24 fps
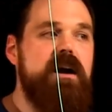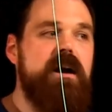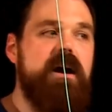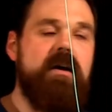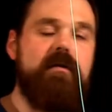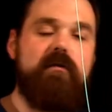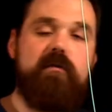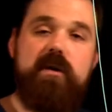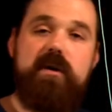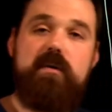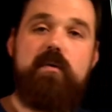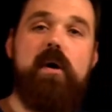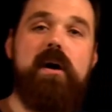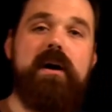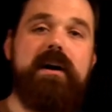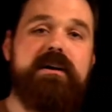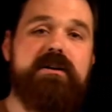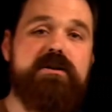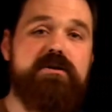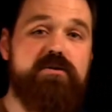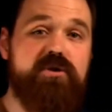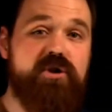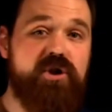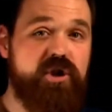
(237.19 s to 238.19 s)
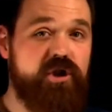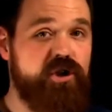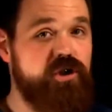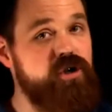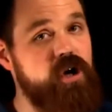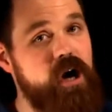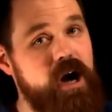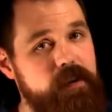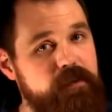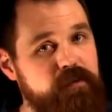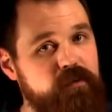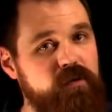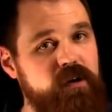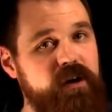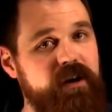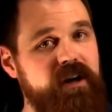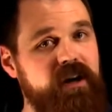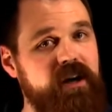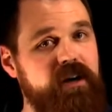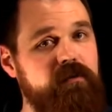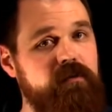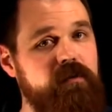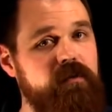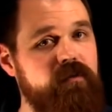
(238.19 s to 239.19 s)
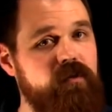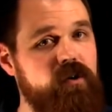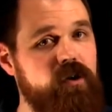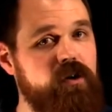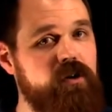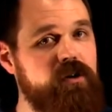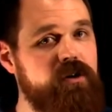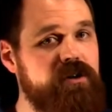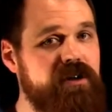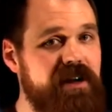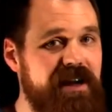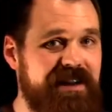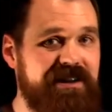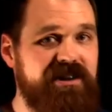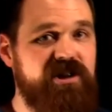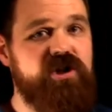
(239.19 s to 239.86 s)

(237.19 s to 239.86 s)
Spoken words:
If we want it to stop running in reverse and